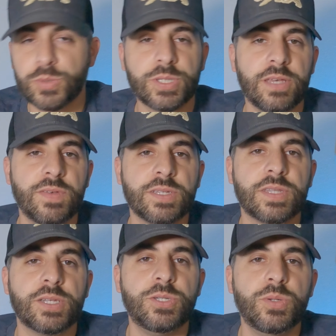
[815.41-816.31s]
savings
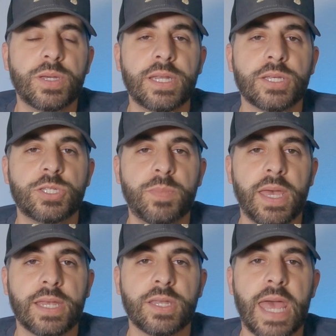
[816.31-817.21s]
that you can
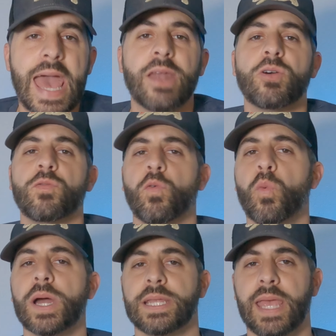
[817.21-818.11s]
expect out of
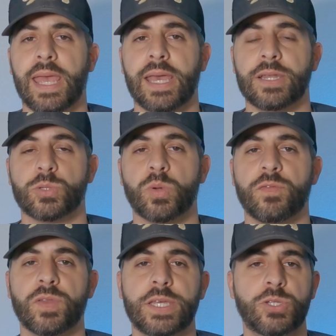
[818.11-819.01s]
one can is
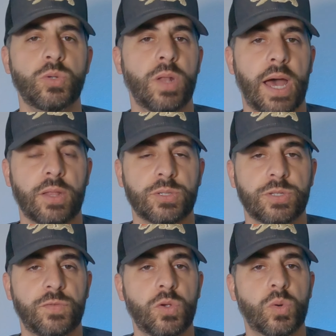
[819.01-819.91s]
roughly $2.
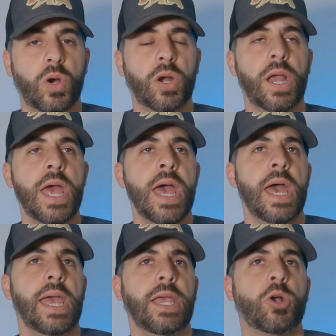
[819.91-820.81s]
If you are
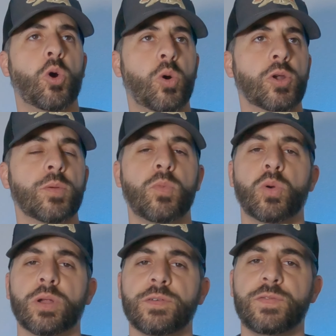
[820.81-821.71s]
a quarter
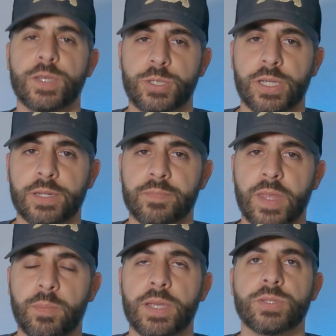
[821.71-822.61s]
more efficient,
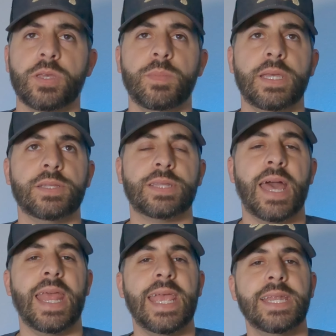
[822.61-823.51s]
that basically means
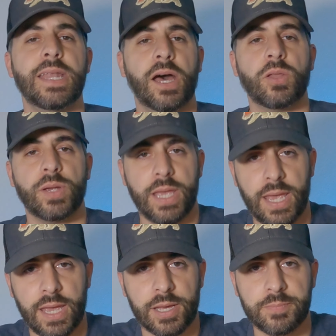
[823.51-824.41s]
that $8
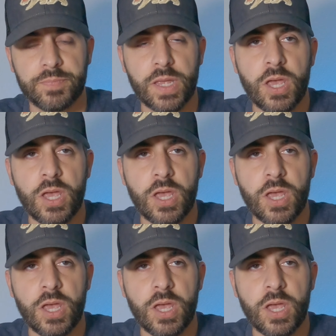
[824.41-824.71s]
can